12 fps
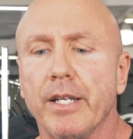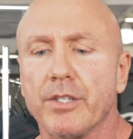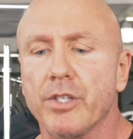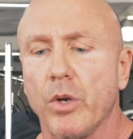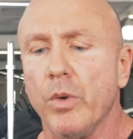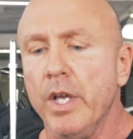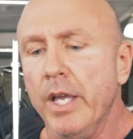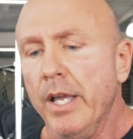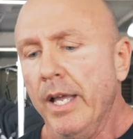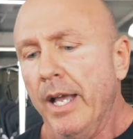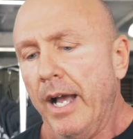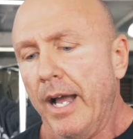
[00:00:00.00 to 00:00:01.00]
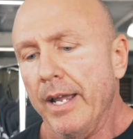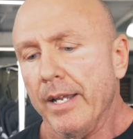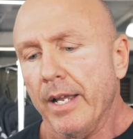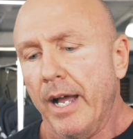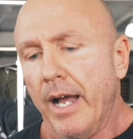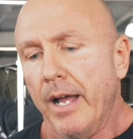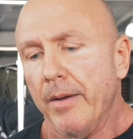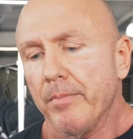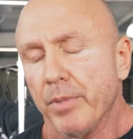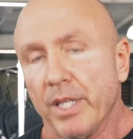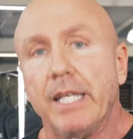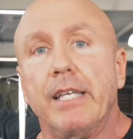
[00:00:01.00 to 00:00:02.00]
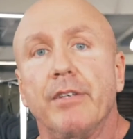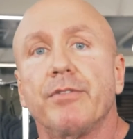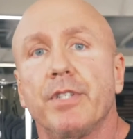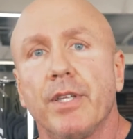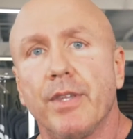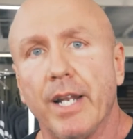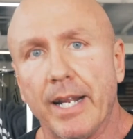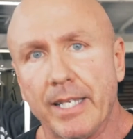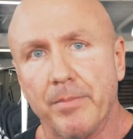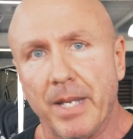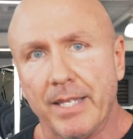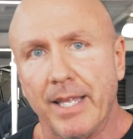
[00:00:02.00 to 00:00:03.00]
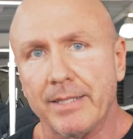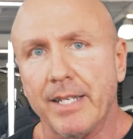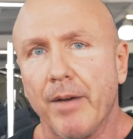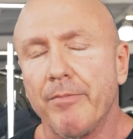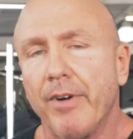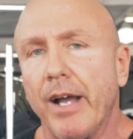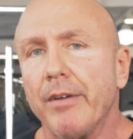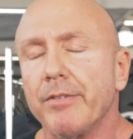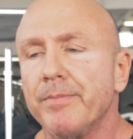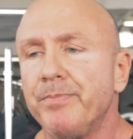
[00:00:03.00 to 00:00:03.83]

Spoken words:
And so I believed that I could make that top five.